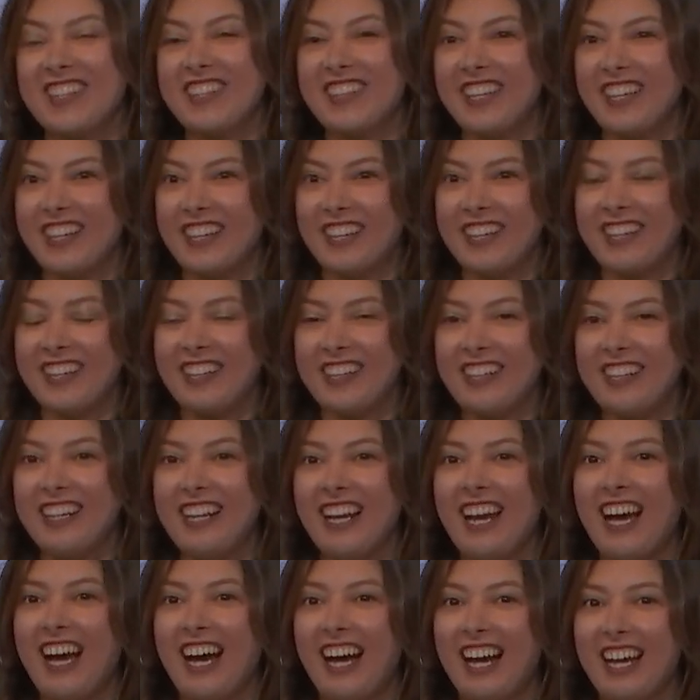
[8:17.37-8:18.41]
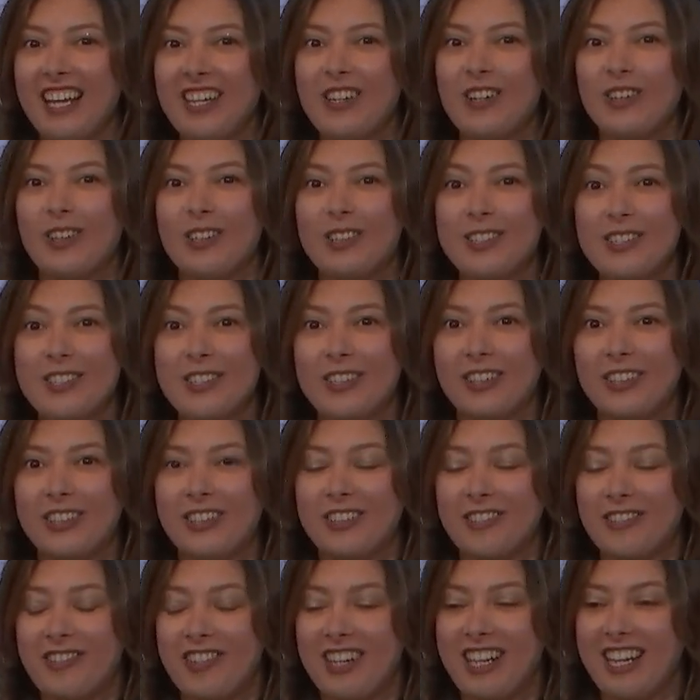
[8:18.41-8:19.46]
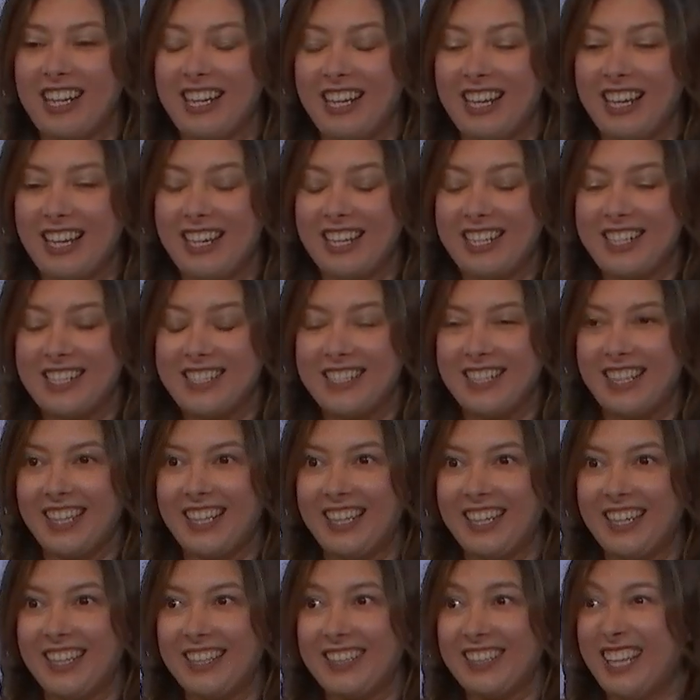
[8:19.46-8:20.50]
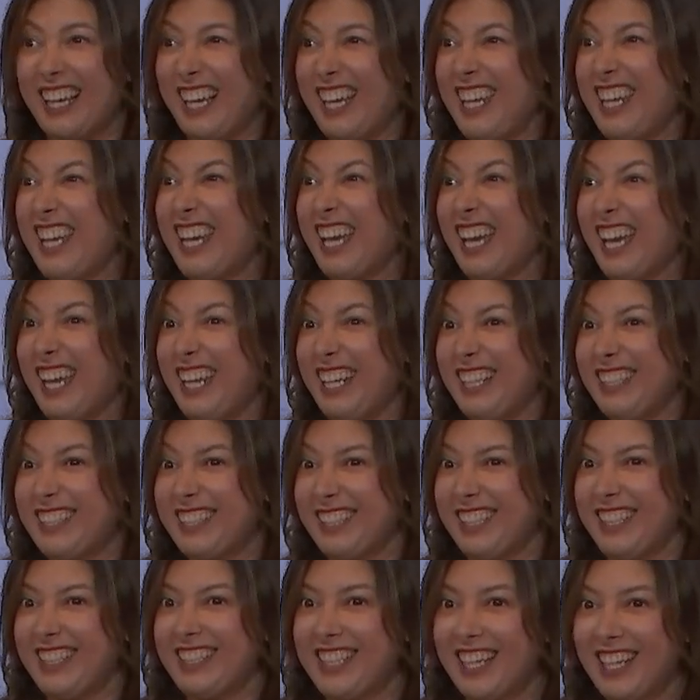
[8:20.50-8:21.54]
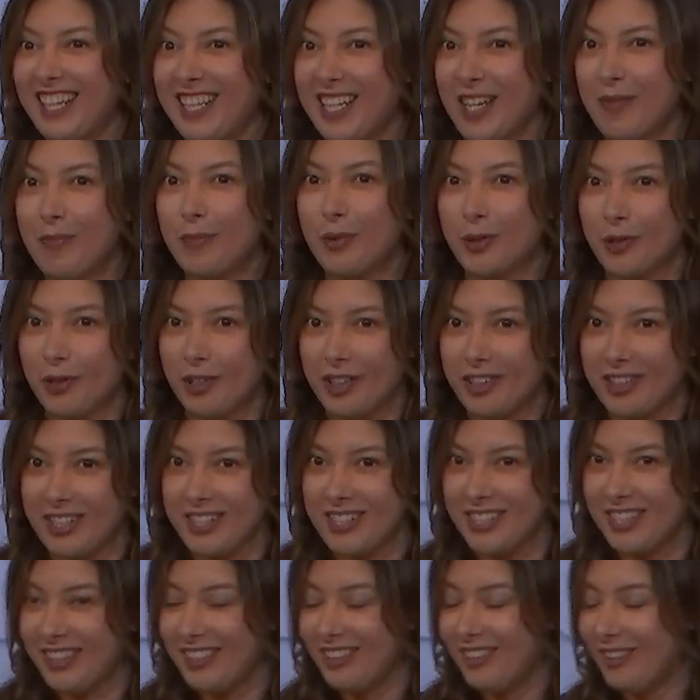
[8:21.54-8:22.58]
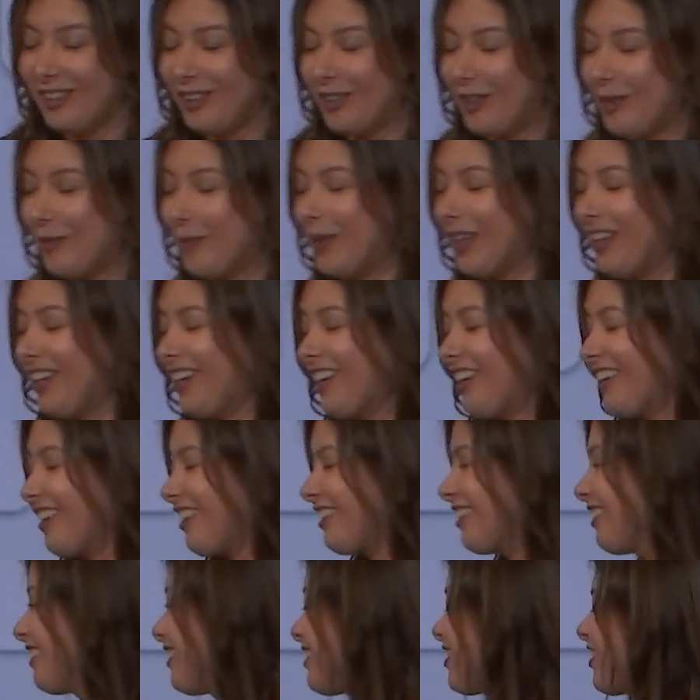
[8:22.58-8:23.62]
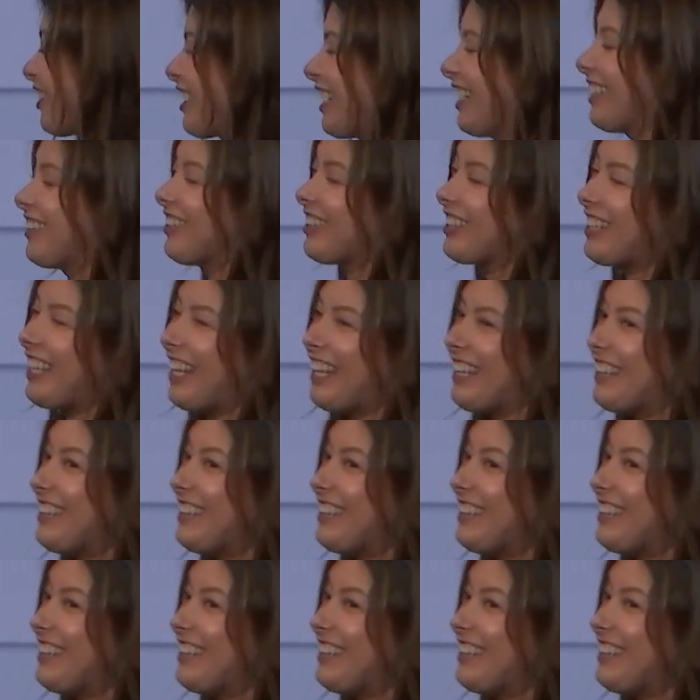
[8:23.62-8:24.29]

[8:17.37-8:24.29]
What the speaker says: there, I also realized that I hate Italian bureaucracy. Oh my God, you cannot get